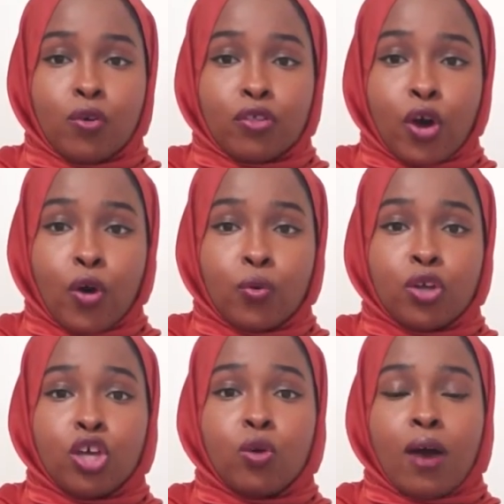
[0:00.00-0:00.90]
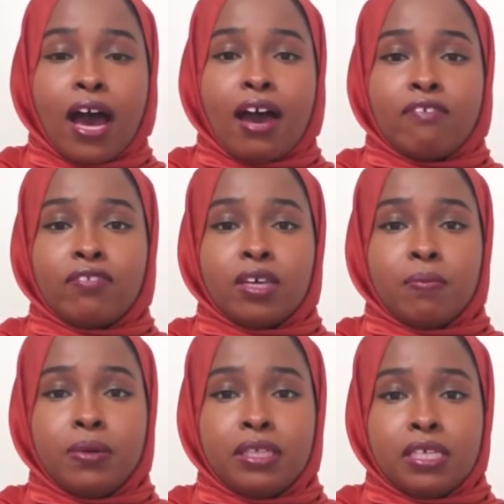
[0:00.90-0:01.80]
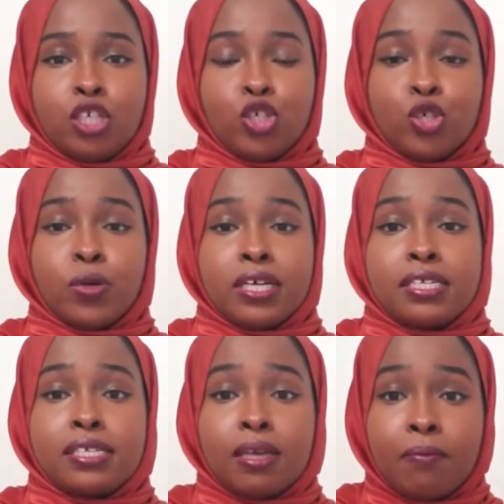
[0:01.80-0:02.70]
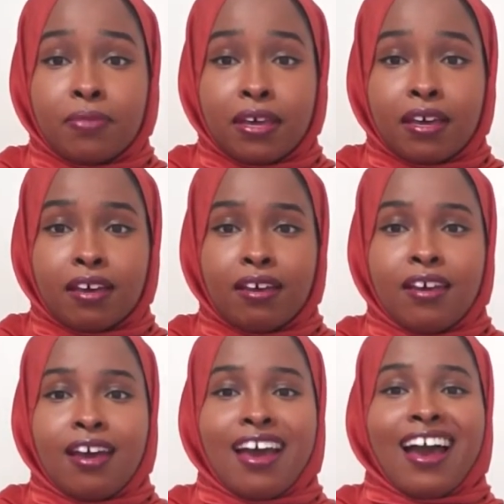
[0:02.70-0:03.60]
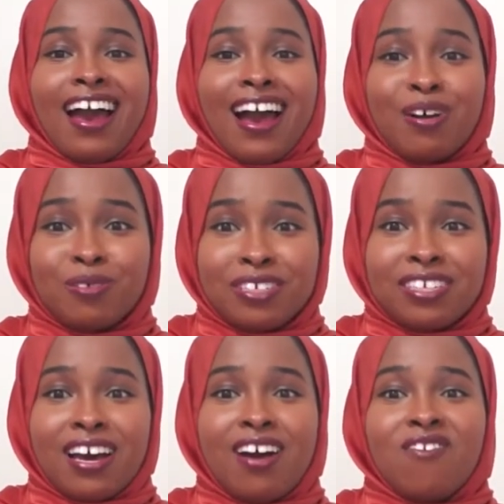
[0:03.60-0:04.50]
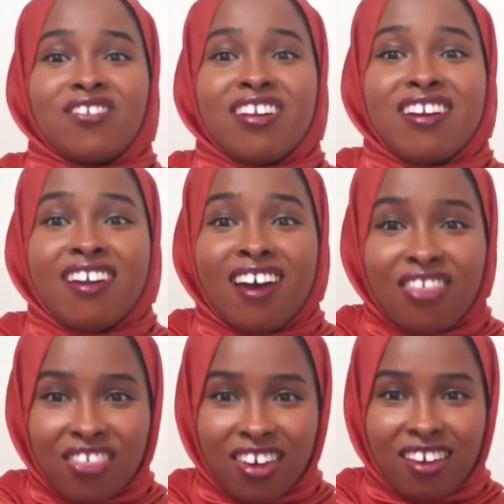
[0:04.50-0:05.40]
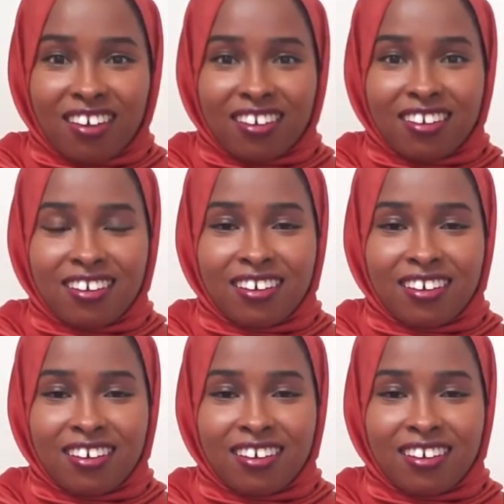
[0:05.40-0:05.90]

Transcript: With code, you have the ability to create something out of nothing.